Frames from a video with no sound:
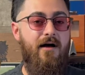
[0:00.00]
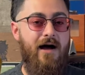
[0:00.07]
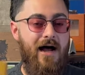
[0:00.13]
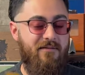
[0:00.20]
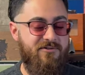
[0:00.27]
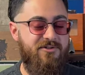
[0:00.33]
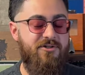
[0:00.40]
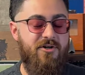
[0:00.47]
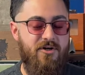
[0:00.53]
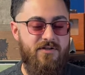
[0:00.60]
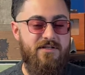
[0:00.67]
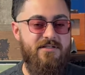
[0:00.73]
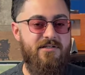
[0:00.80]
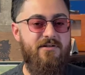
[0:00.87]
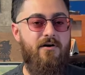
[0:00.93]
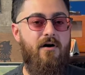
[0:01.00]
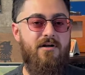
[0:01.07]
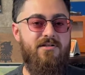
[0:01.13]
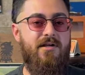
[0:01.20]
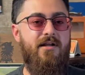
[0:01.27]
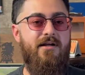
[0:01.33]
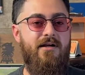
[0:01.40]
I'm sure these
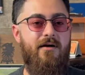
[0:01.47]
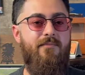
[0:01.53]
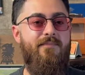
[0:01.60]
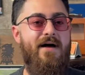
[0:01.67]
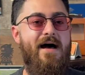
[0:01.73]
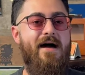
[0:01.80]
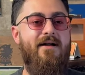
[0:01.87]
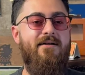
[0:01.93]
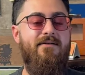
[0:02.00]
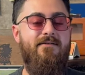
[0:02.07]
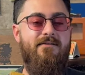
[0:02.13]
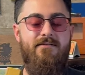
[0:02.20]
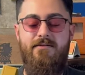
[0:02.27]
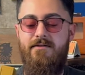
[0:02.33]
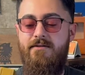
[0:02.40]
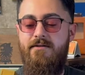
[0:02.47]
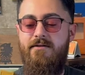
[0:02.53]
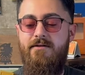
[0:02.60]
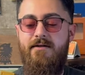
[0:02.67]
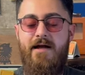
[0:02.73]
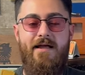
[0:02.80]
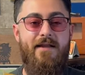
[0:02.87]
cigars are going to come back
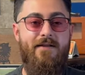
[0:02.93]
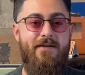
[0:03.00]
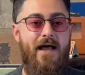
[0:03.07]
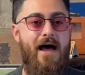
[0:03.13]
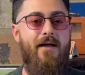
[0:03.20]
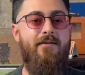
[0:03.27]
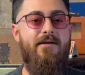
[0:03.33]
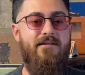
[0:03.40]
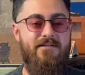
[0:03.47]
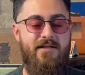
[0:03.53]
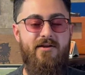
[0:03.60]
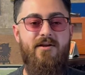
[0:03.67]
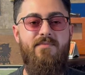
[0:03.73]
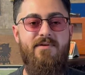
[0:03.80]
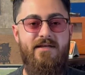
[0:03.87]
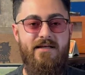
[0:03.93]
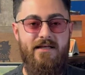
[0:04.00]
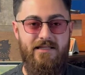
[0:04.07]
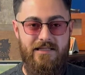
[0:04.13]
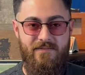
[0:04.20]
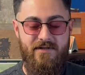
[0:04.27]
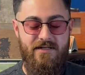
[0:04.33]
and not continue to be
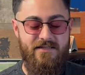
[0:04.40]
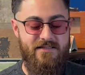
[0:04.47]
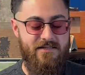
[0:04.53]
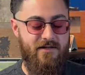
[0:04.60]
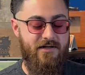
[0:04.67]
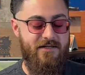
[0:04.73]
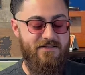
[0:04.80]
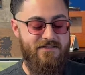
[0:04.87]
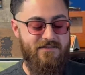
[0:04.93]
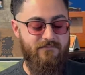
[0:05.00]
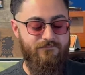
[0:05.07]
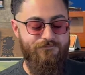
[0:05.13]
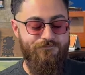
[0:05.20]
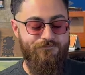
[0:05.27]
a limited series.